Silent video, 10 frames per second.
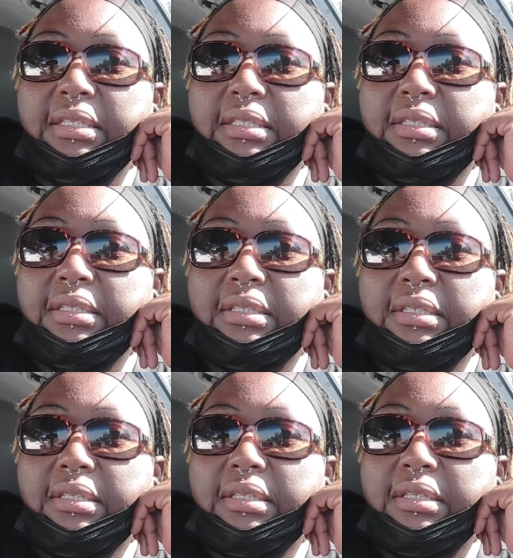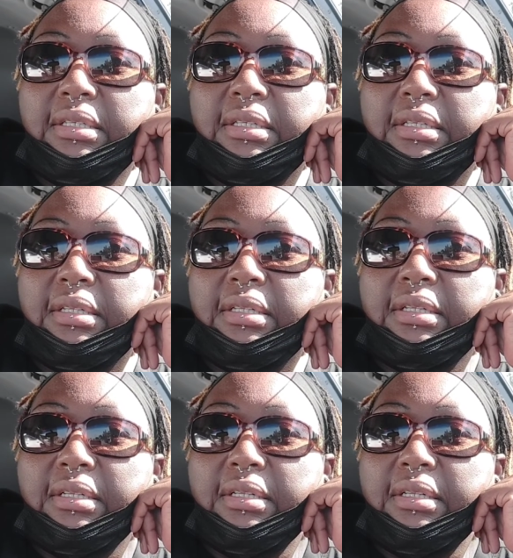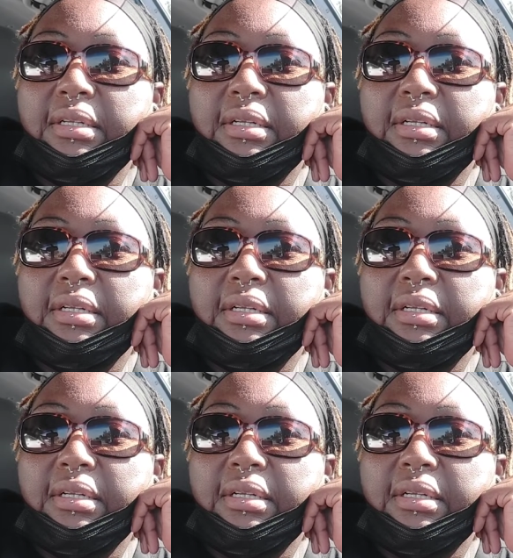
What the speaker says: No one is speaking in this clip.